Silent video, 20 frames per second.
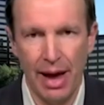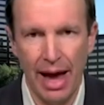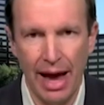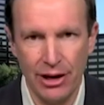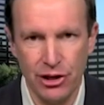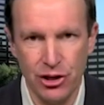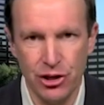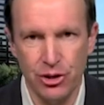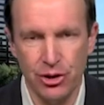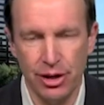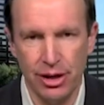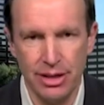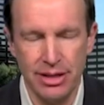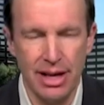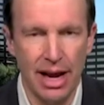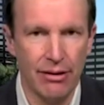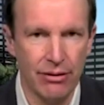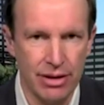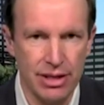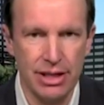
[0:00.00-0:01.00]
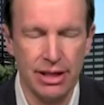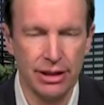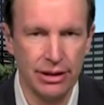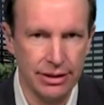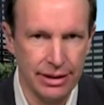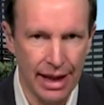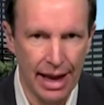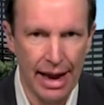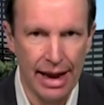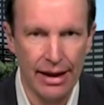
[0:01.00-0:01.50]
Mass shootings every single
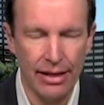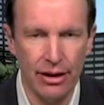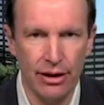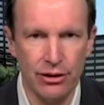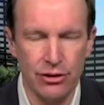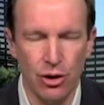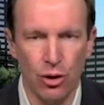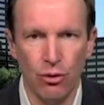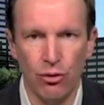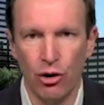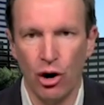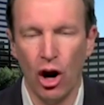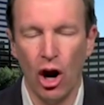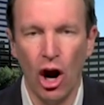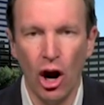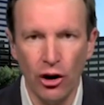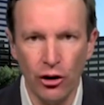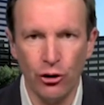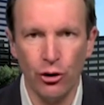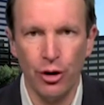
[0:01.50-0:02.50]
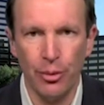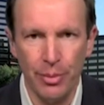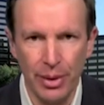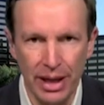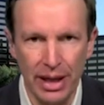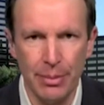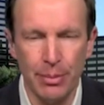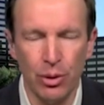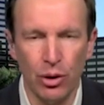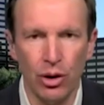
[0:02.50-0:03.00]
day. There's over one hundred
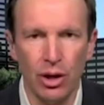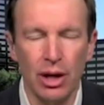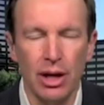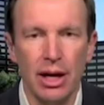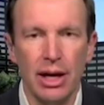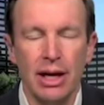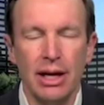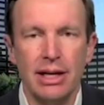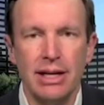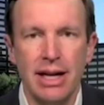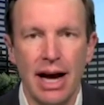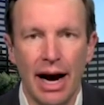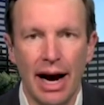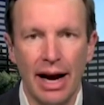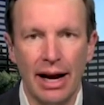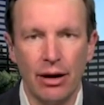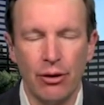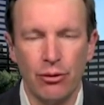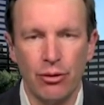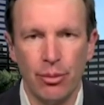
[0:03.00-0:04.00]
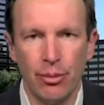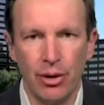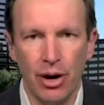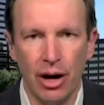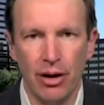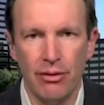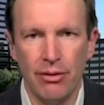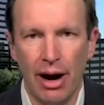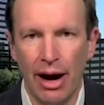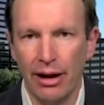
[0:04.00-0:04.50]
people dying from
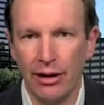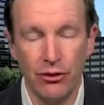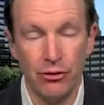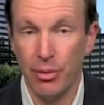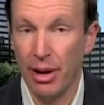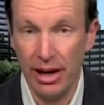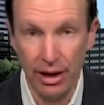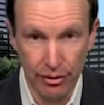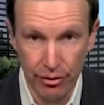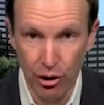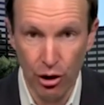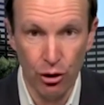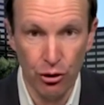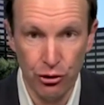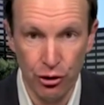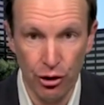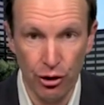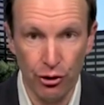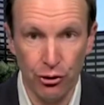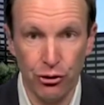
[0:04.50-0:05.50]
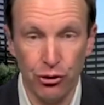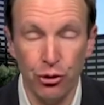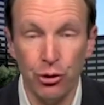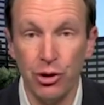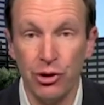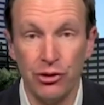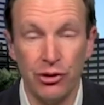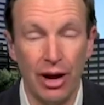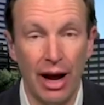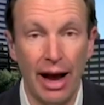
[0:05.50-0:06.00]
gun violence. Many of those are
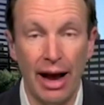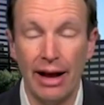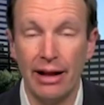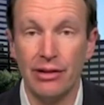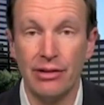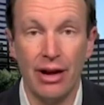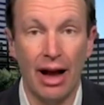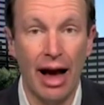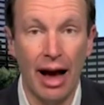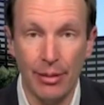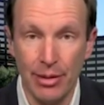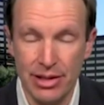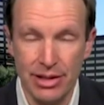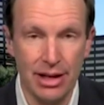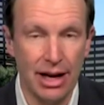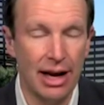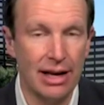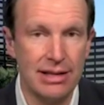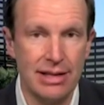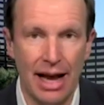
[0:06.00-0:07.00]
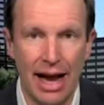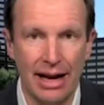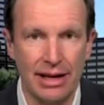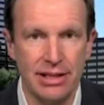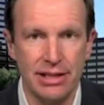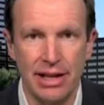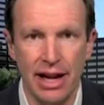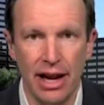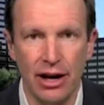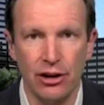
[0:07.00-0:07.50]
suicides, homicides,
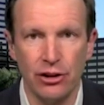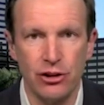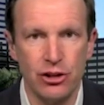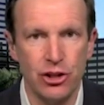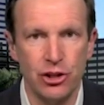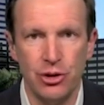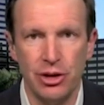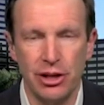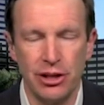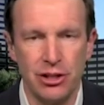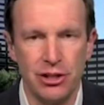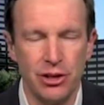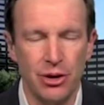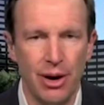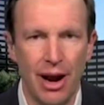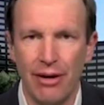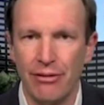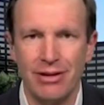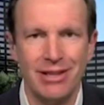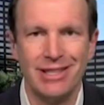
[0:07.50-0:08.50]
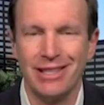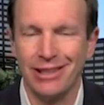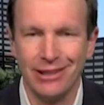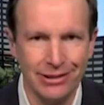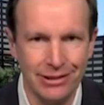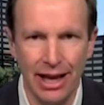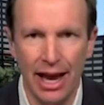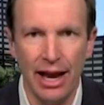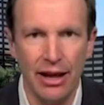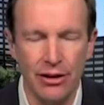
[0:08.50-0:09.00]
accidental shootings. So every single
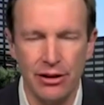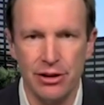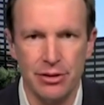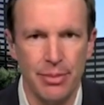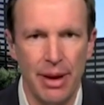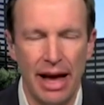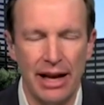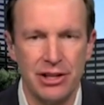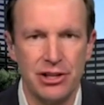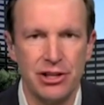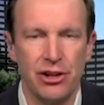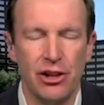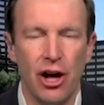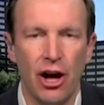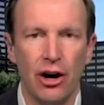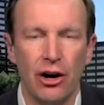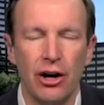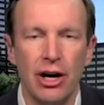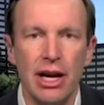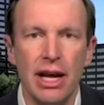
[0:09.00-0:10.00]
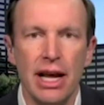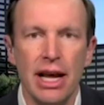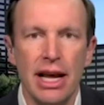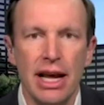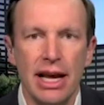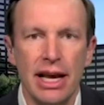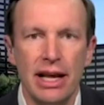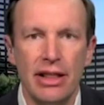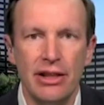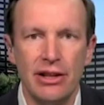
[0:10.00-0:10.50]
day there's mass slaughter
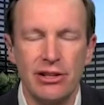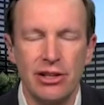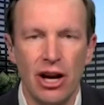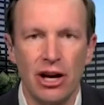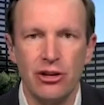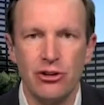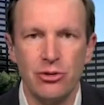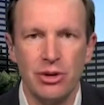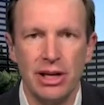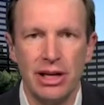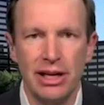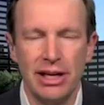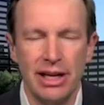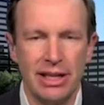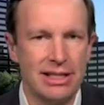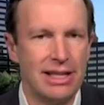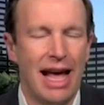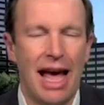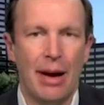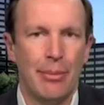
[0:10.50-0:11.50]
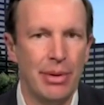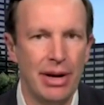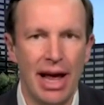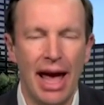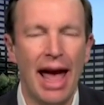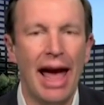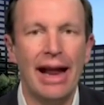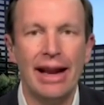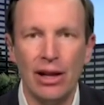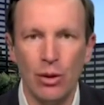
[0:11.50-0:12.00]
in this country, and it doesn't happen
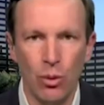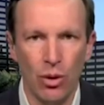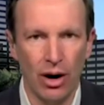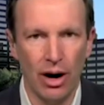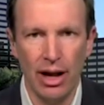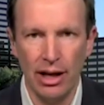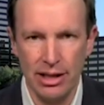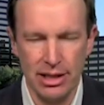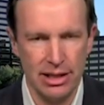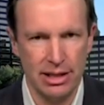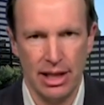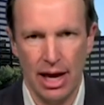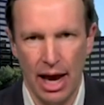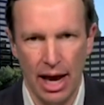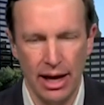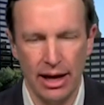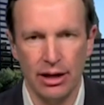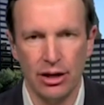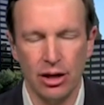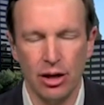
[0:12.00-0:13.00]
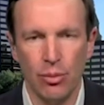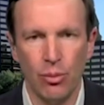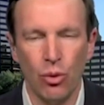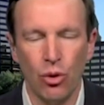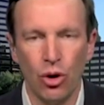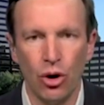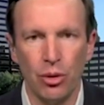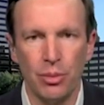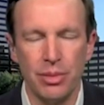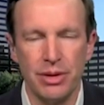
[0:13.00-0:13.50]
anywhere else in the high-income
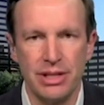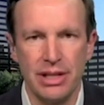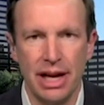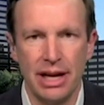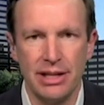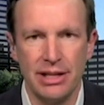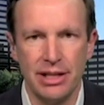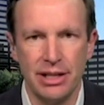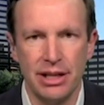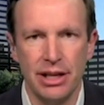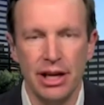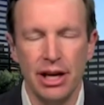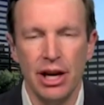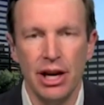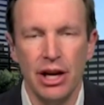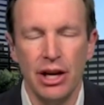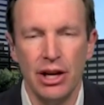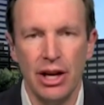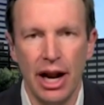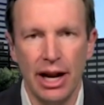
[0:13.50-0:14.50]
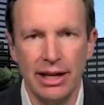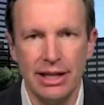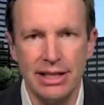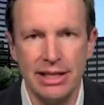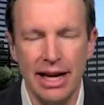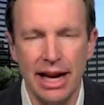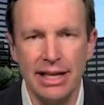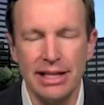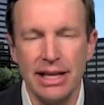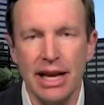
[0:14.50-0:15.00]
world besides the United
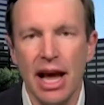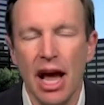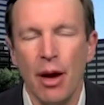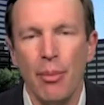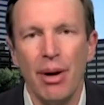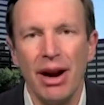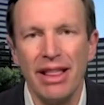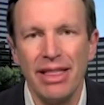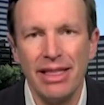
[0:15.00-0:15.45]
States. But I